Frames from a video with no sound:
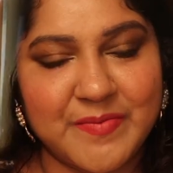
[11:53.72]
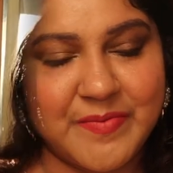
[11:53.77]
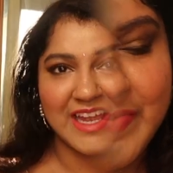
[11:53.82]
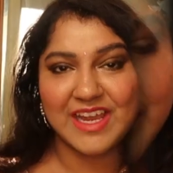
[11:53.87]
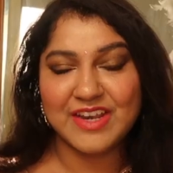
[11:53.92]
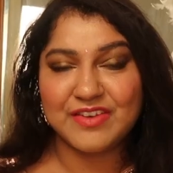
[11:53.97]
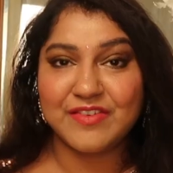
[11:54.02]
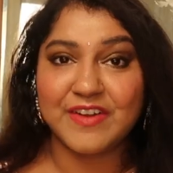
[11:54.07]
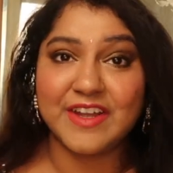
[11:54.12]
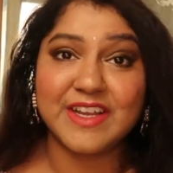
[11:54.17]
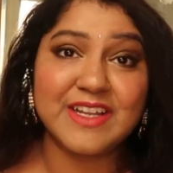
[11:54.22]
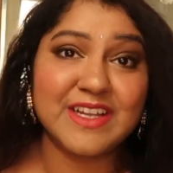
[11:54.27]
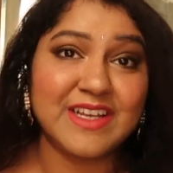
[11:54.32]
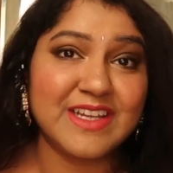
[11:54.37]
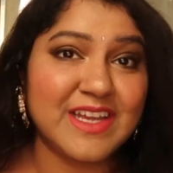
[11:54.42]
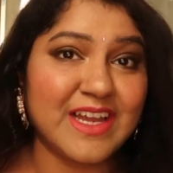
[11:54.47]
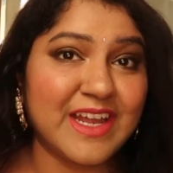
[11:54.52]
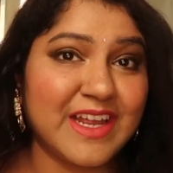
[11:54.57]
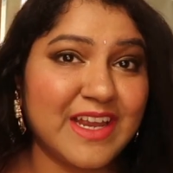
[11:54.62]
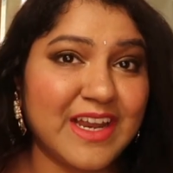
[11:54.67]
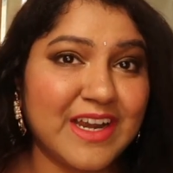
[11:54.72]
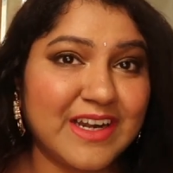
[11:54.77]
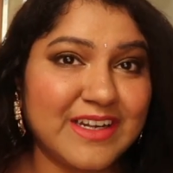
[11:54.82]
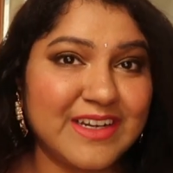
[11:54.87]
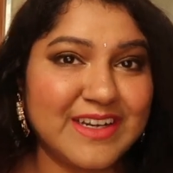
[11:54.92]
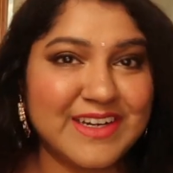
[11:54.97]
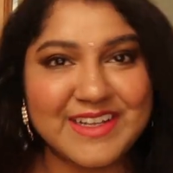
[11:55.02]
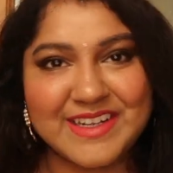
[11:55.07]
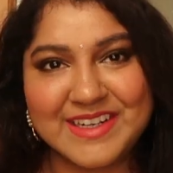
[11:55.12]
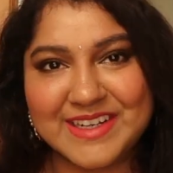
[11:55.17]
And finally, I
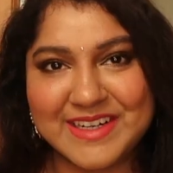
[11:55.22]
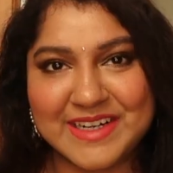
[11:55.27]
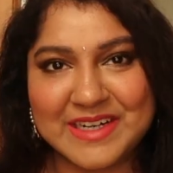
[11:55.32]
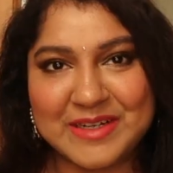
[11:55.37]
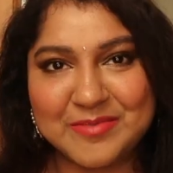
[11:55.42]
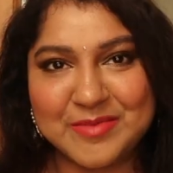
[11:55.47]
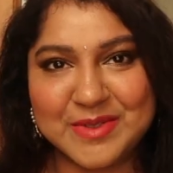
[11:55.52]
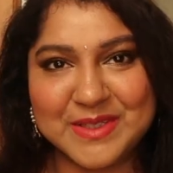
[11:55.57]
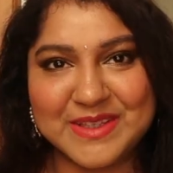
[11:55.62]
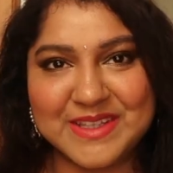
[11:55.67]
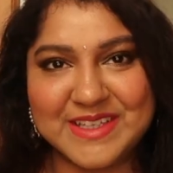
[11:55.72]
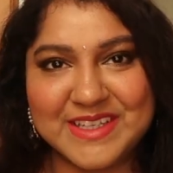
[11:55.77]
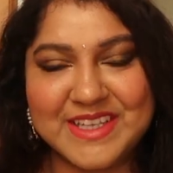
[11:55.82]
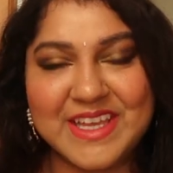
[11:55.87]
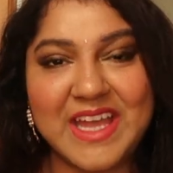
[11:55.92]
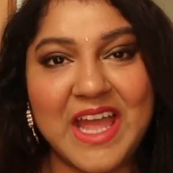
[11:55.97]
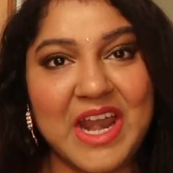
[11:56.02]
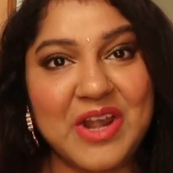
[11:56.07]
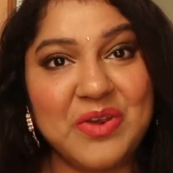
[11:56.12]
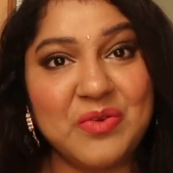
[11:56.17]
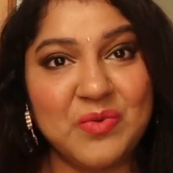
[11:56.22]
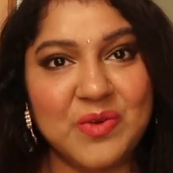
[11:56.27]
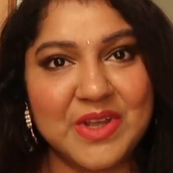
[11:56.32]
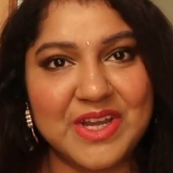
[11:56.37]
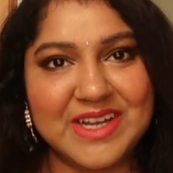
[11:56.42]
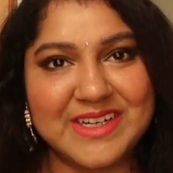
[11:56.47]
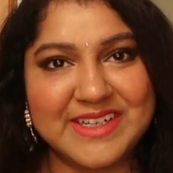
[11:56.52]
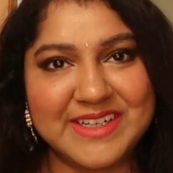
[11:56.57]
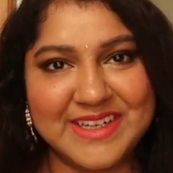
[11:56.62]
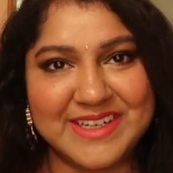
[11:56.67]
added a little bindi and we
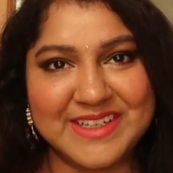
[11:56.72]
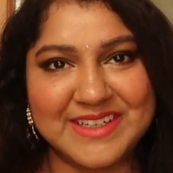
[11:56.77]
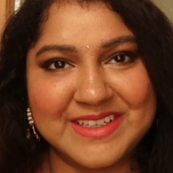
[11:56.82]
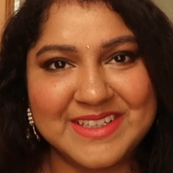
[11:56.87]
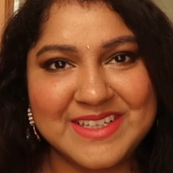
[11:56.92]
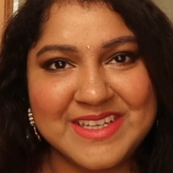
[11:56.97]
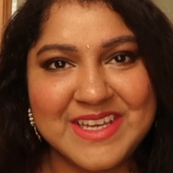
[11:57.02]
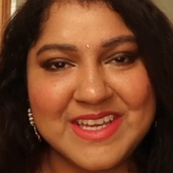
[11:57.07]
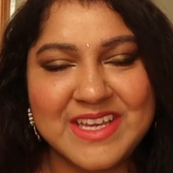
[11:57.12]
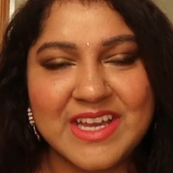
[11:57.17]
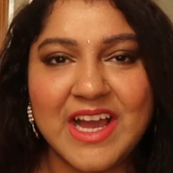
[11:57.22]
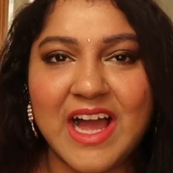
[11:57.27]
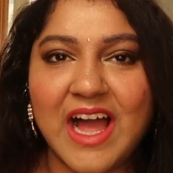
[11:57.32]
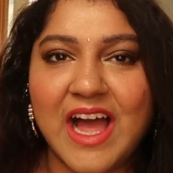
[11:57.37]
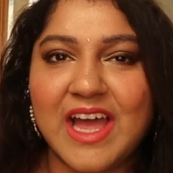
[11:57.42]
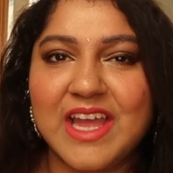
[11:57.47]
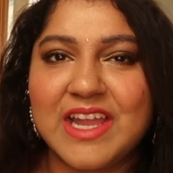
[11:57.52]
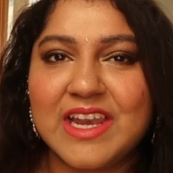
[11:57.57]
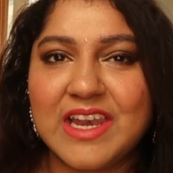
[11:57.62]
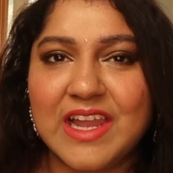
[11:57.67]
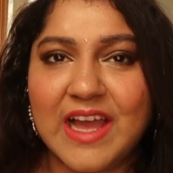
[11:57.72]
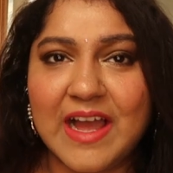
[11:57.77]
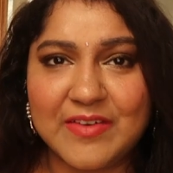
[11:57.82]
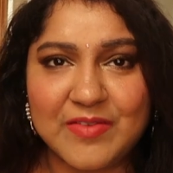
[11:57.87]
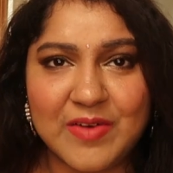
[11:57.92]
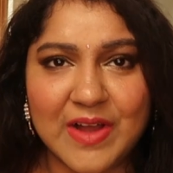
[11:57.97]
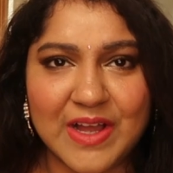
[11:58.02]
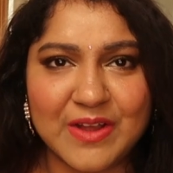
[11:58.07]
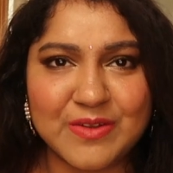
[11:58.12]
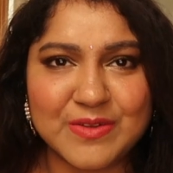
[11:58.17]
are done. I
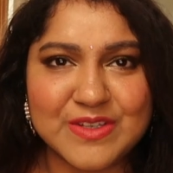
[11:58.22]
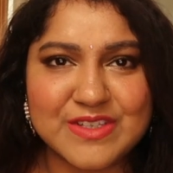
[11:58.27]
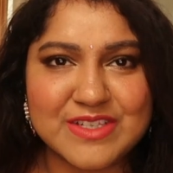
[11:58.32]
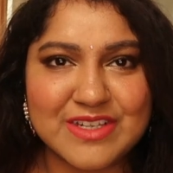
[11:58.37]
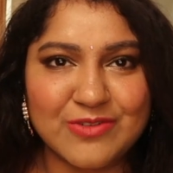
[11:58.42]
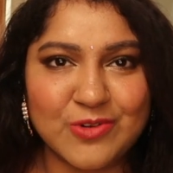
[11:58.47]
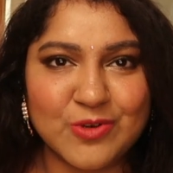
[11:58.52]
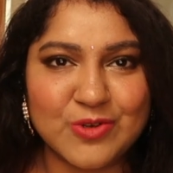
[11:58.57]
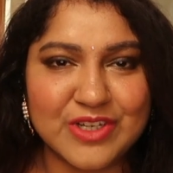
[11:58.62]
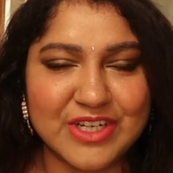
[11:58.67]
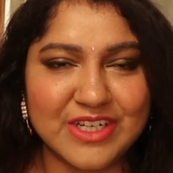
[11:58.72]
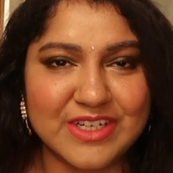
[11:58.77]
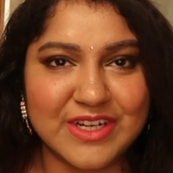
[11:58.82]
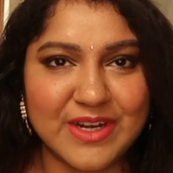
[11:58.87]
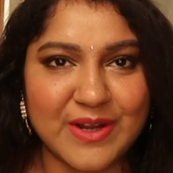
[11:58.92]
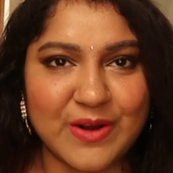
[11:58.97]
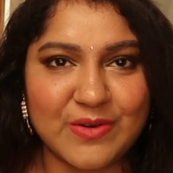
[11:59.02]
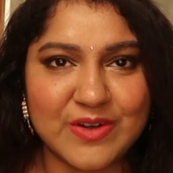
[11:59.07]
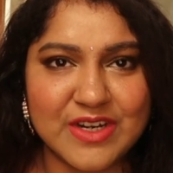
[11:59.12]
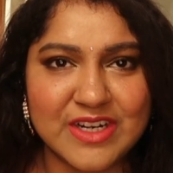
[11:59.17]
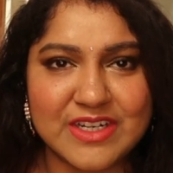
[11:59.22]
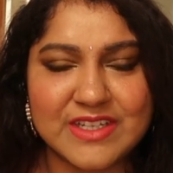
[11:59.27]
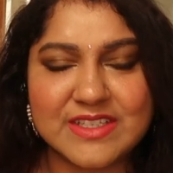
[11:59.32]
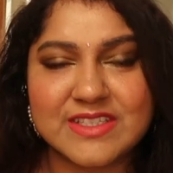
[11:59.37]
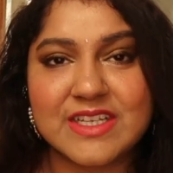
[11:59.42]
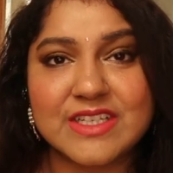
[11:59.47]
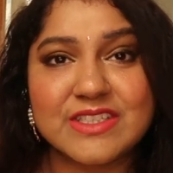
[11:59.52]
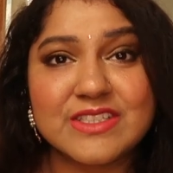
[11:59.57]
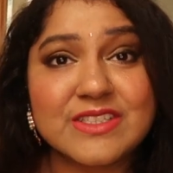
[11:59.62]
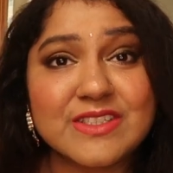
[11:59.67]
love how this look turned out. It
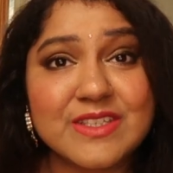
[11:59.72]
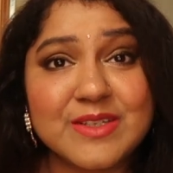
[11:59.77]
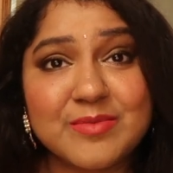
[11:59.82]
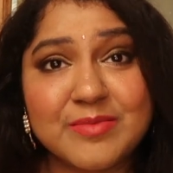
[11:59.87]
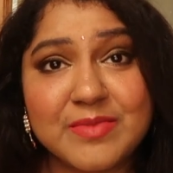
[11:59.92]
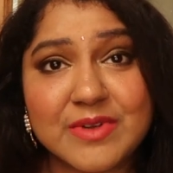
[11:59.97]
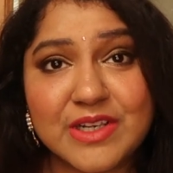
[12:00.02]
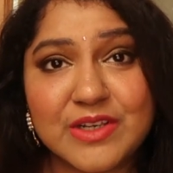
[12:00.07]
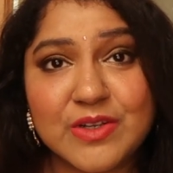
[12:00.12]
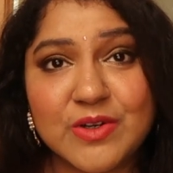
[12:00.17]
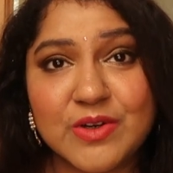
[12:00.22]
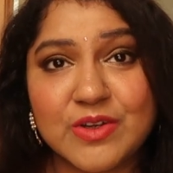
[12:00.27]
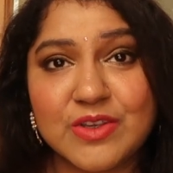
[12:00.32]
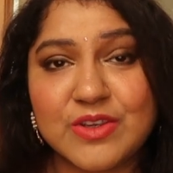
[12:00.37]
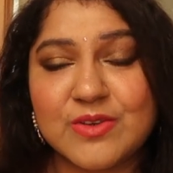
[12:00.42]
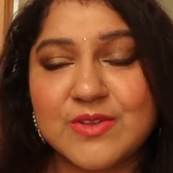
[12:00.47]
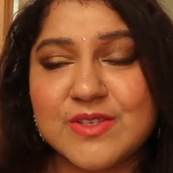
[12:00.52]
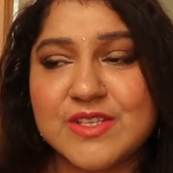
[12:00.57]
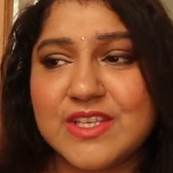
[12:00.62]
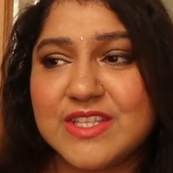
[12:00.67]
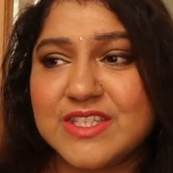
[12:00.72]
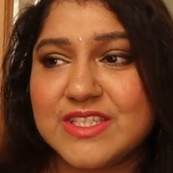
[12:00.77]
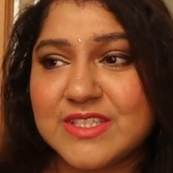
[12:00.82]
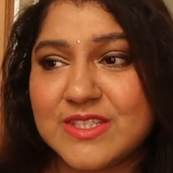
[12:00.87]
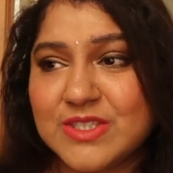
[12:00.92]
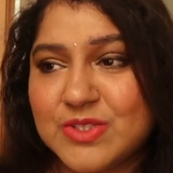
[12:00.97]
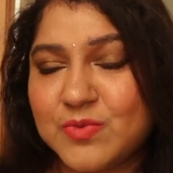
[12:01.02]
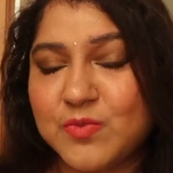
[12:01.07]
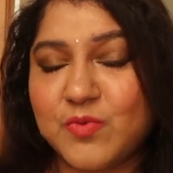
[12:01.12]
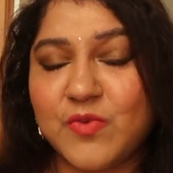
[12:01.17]
is such a simple look using
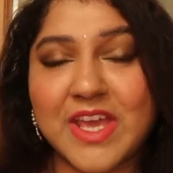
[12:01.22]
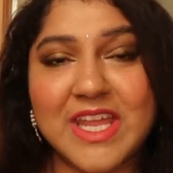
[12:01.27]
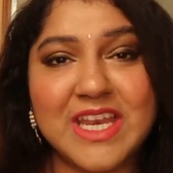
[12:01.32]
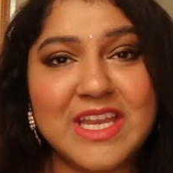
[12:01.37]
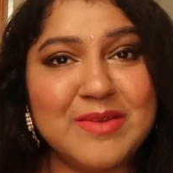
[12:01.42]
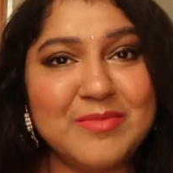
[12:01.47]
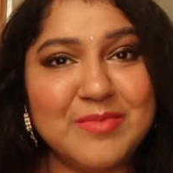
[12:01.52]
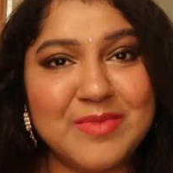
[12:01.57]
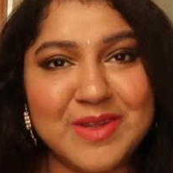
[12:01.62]
just very